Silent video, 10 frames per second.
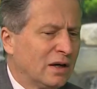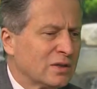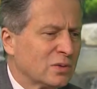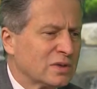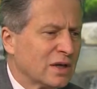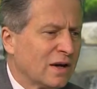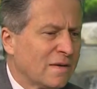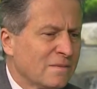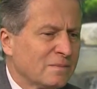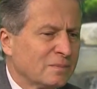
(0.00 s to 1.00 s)
parents will
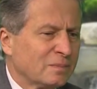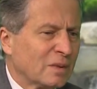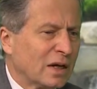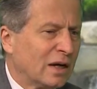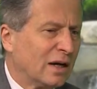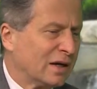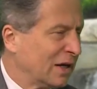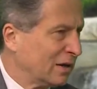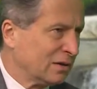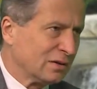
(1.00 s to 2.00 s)
say,
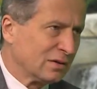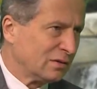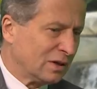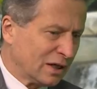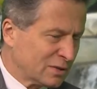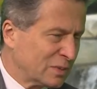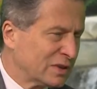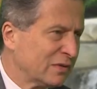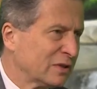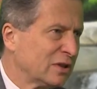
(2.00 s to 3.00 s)
again, not
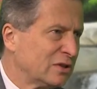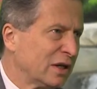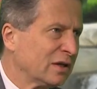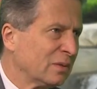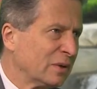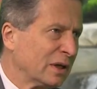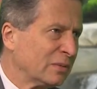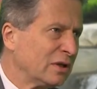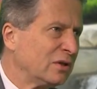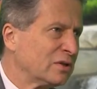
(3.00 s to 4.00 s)
specific to gender, but
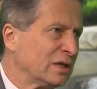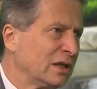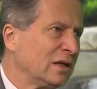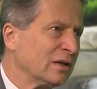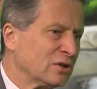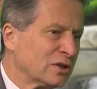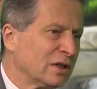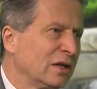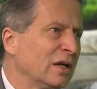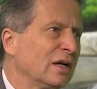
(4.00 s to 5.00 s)
I'm going to use he and
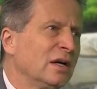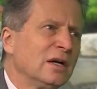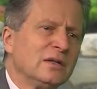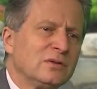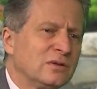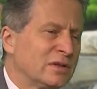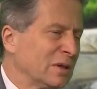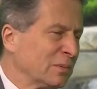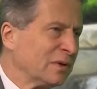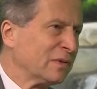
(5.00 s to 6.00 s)
she
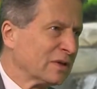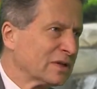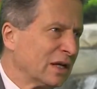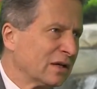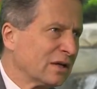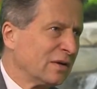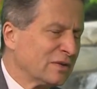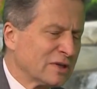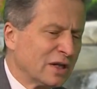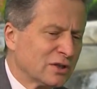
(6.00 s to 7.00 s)
simply for the sake of
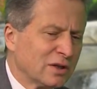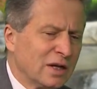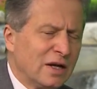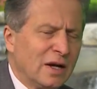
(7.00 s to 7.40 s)
conversation.